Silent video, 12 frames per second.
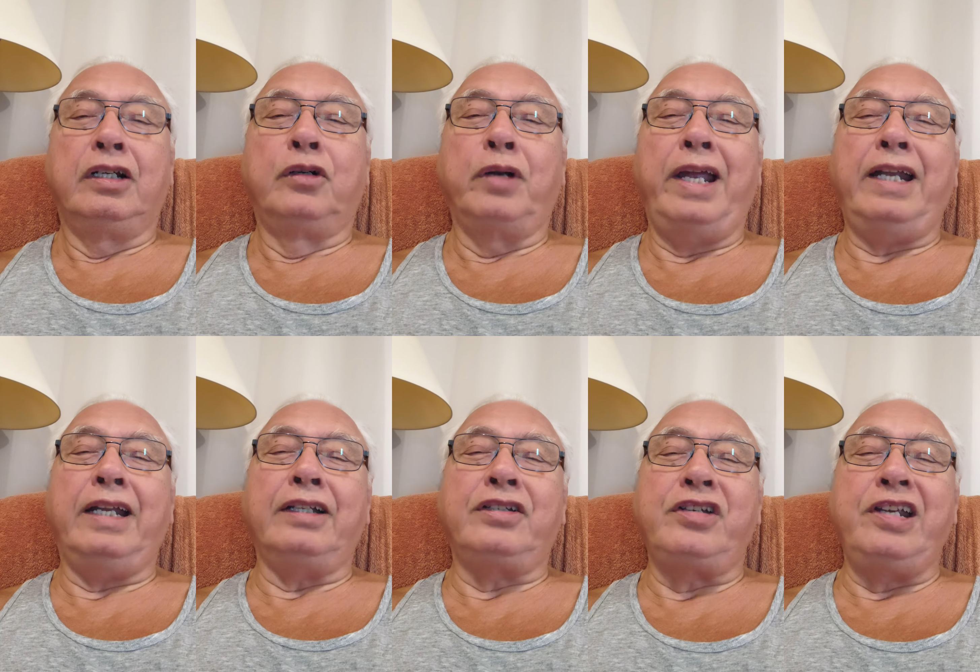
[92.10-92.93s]
Great
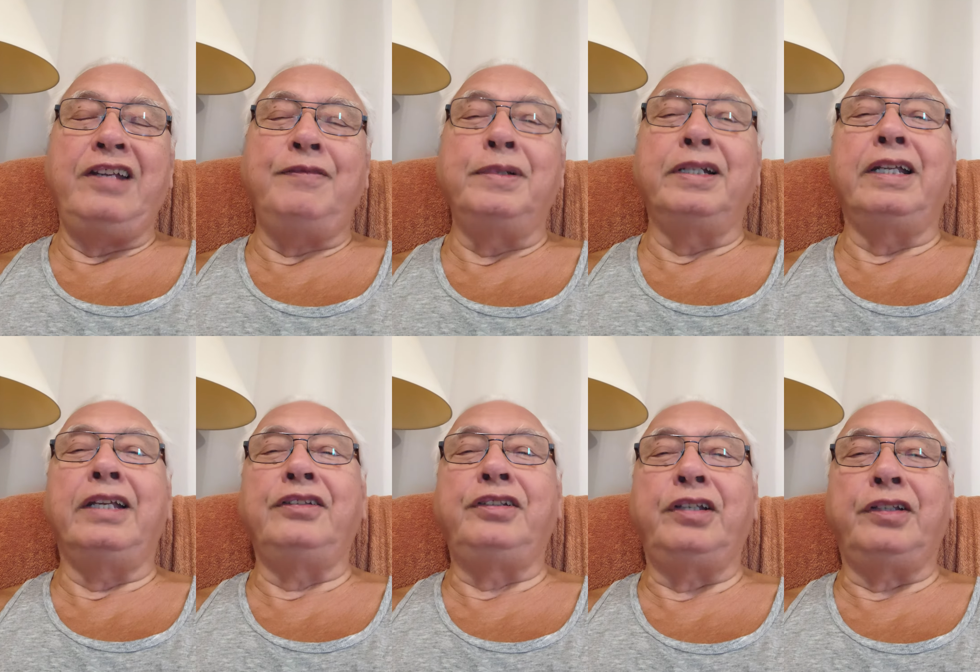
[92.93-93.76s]
achievement
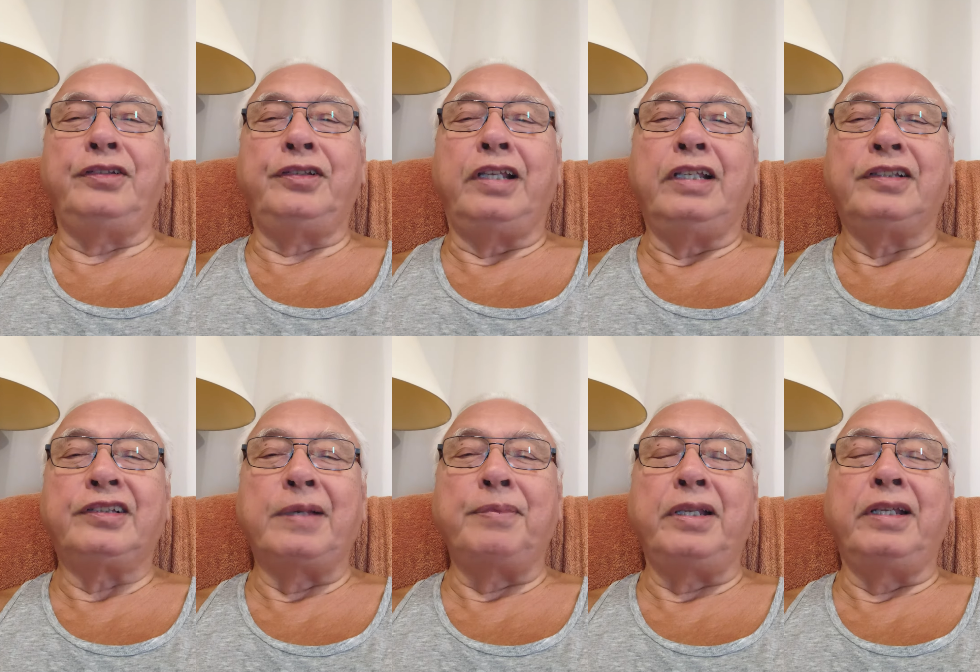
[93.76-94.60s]
is just
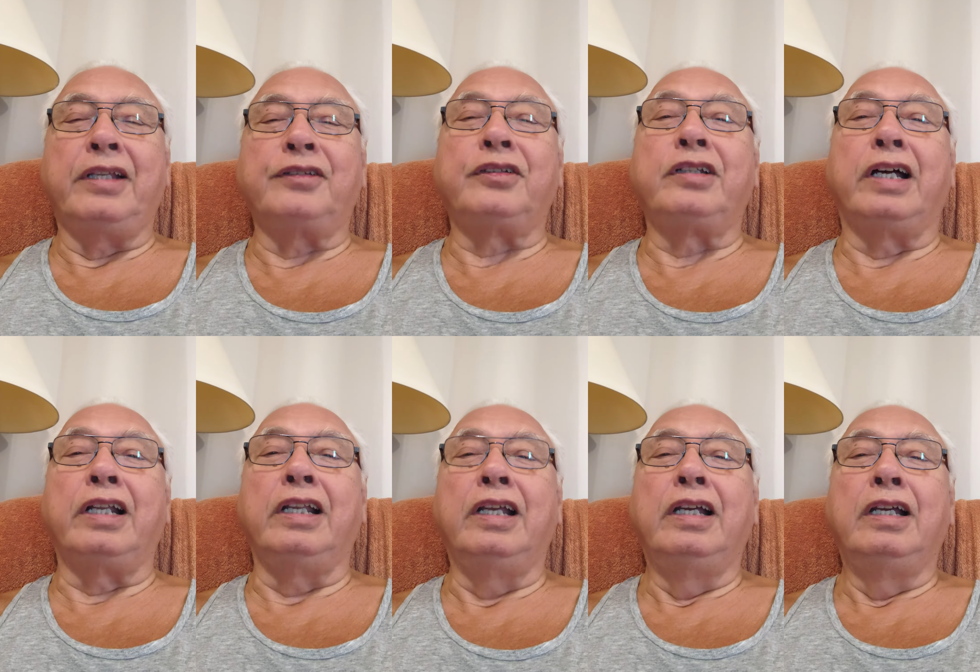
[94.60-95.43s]
something that's
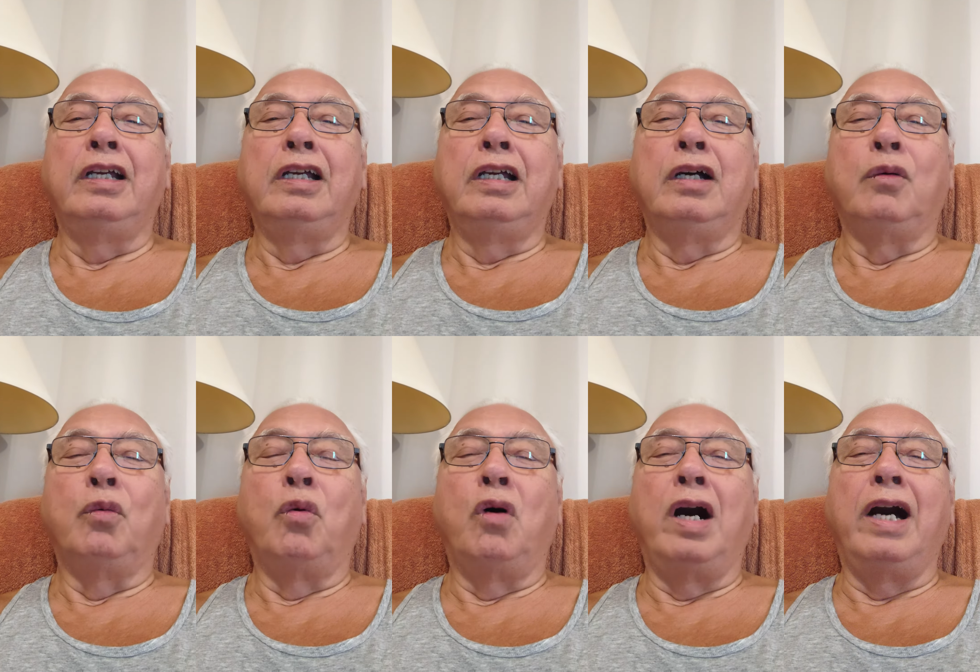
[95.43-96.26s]
done
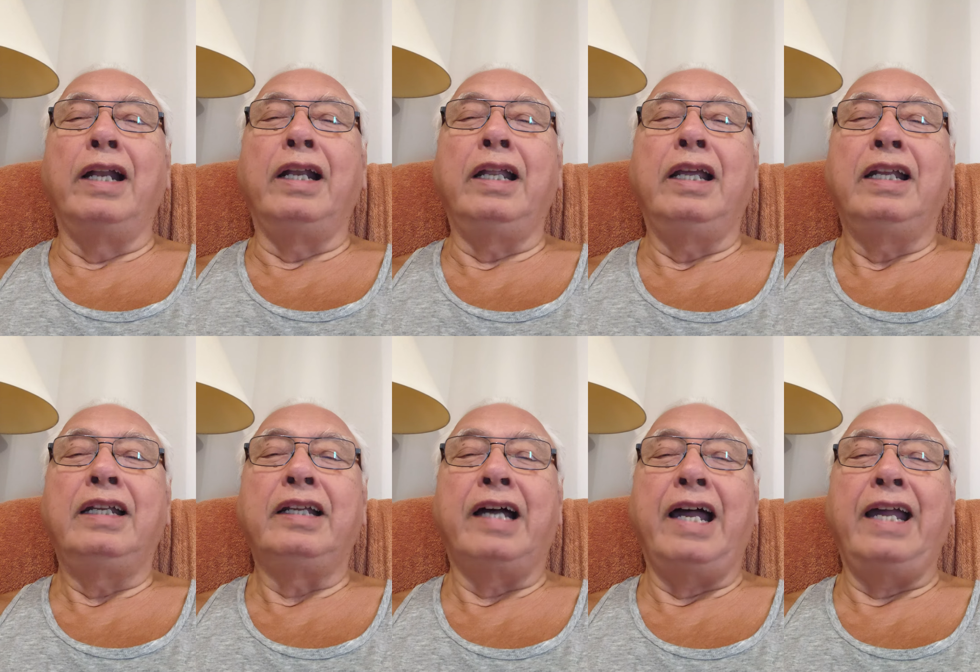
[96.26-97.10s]
one
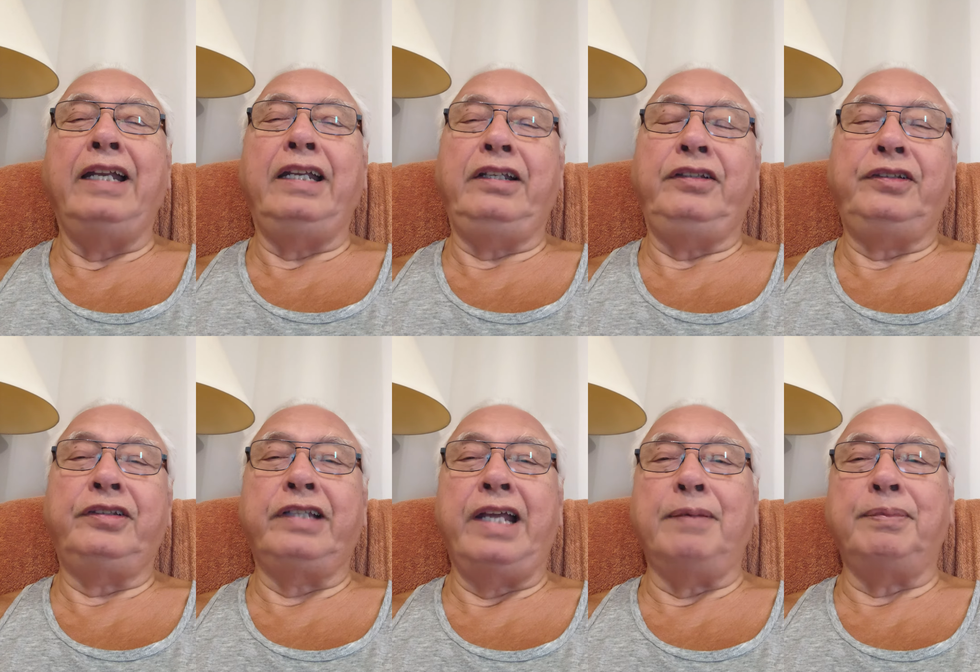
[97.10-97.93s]
tiny
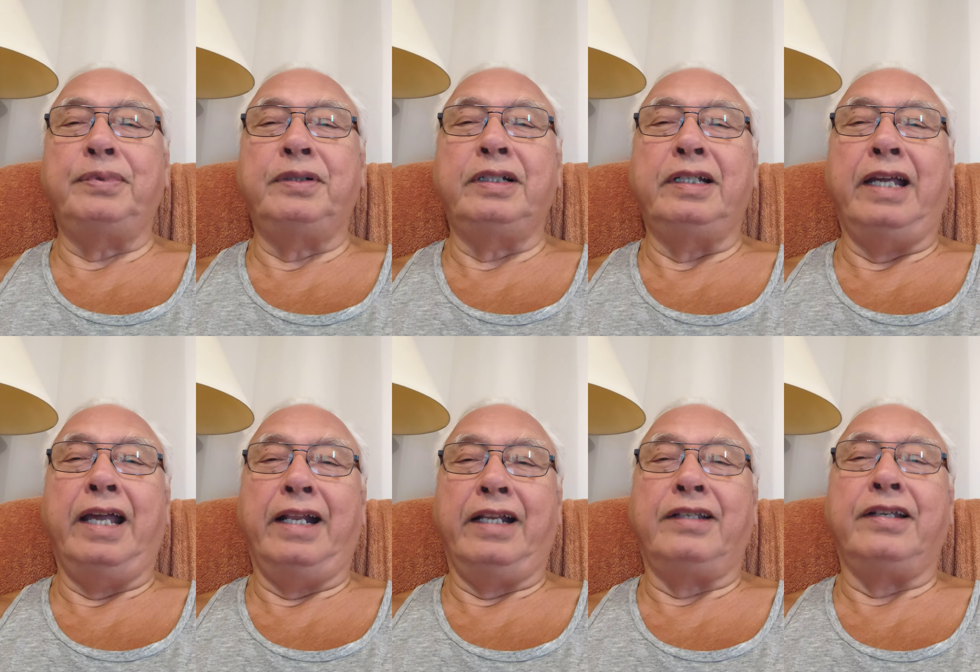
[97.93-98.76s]
step
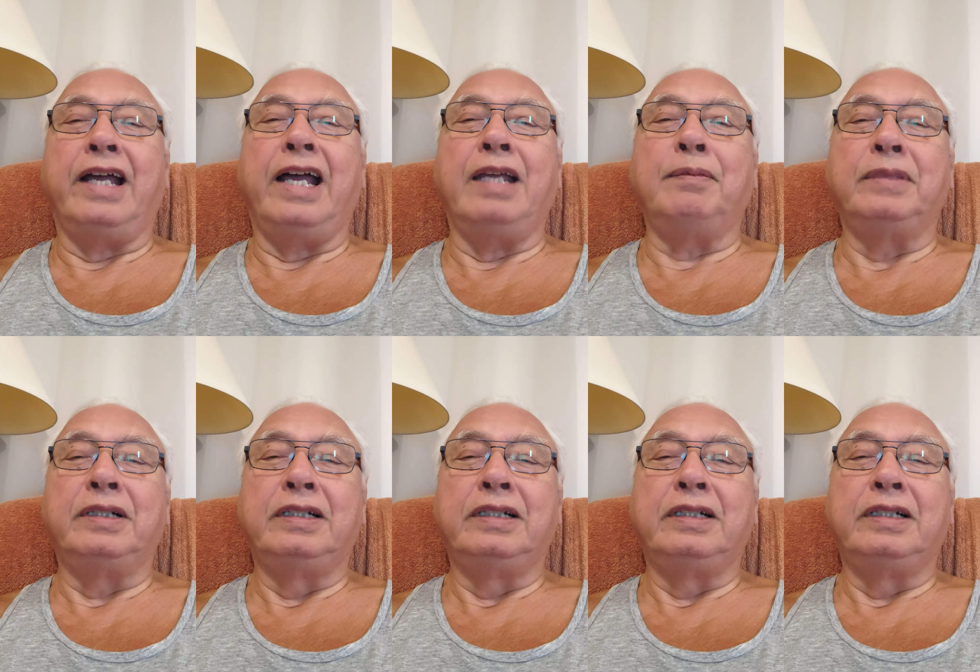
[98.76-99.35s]
at a time.